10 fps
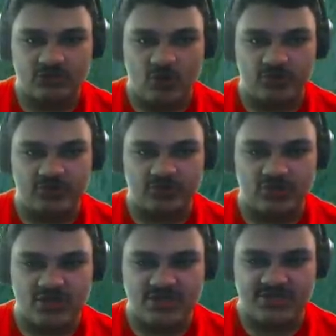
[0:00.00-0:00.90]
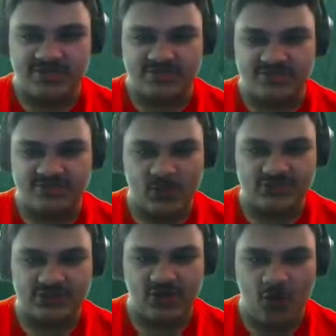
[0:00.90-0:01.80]
Golden trees!
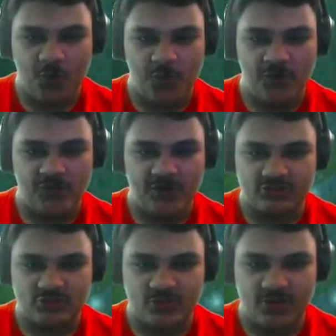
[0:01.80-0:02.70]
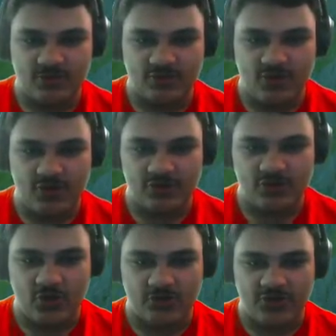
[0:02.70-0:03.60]
Was it all worth it? A tree with all
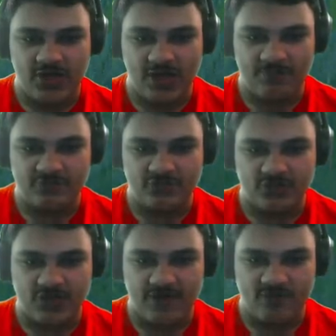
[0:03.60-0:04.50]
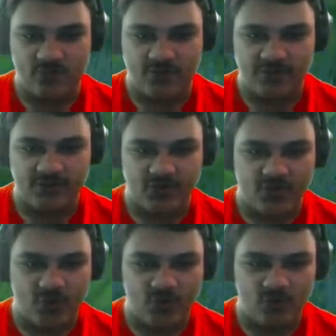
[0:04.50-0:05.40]
the golden apples you could ever want in the
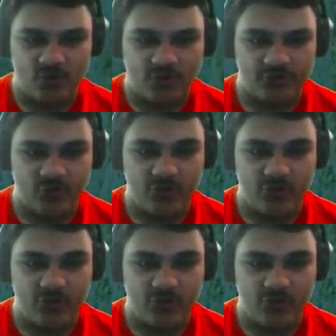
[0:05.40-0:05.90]
whole world.